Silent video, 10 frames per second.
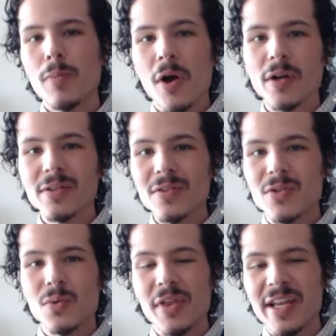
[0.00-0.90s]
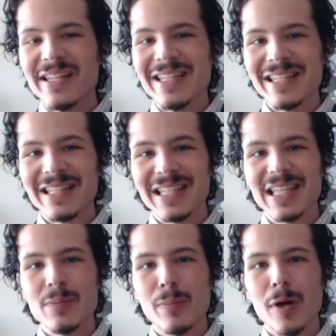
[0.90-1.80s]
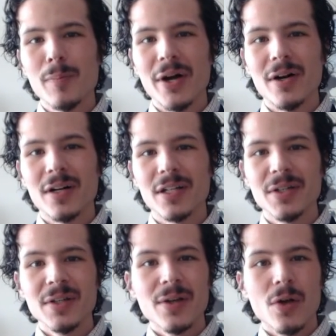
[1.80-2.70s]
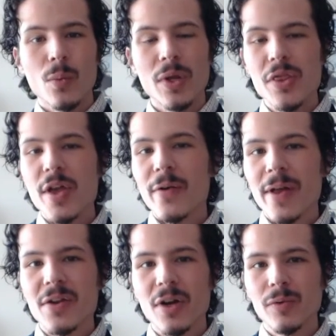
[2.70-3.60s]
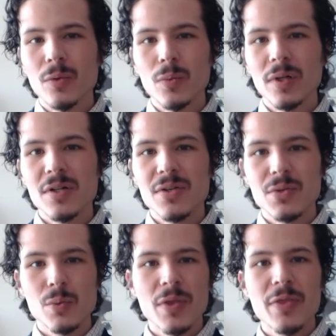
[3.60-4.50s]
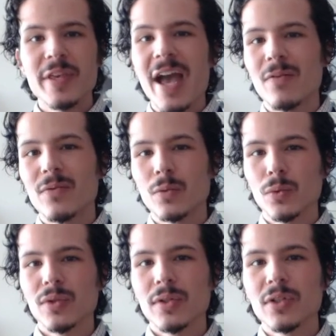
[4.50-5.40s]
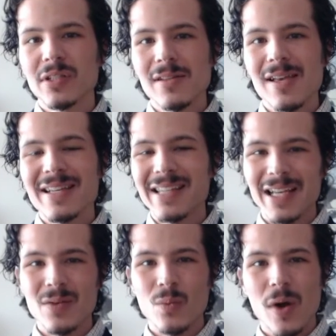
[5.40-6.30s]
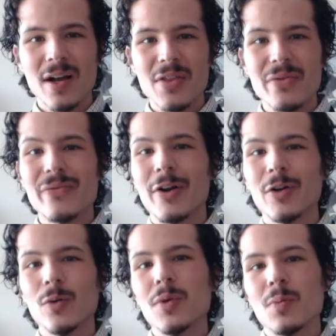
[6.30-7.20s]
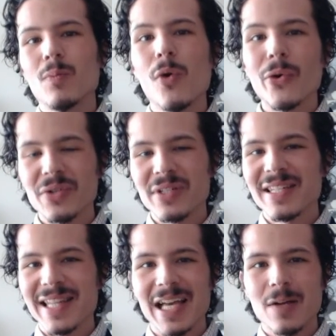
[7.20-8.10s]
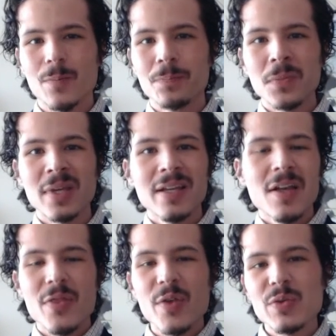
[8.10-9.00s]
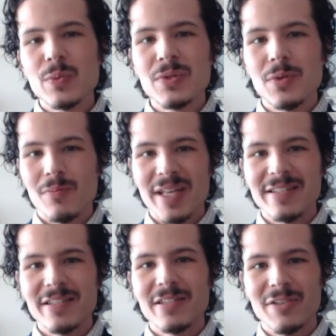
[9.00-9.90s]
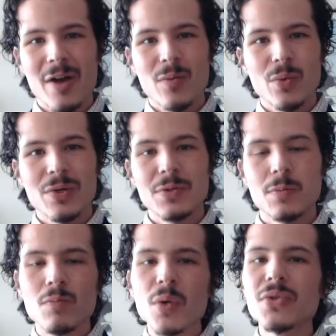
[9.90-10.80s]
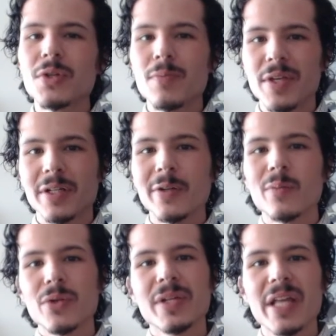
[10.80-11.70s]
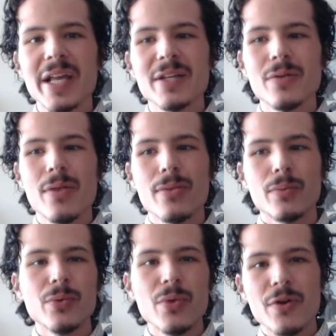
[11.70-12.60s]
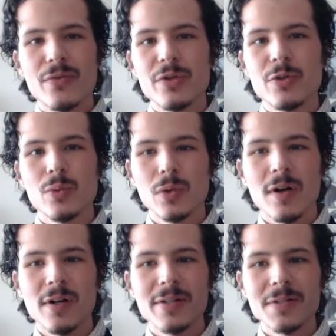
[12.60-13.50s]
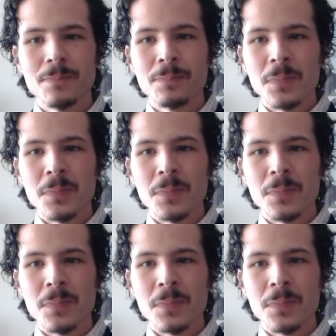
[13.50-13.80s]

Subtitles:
part, so they needed to keep up on what their end of it was, what the afterworld looked like, and why the pharaoh was important to them. This was the message that was mostly being communicated through their visual art,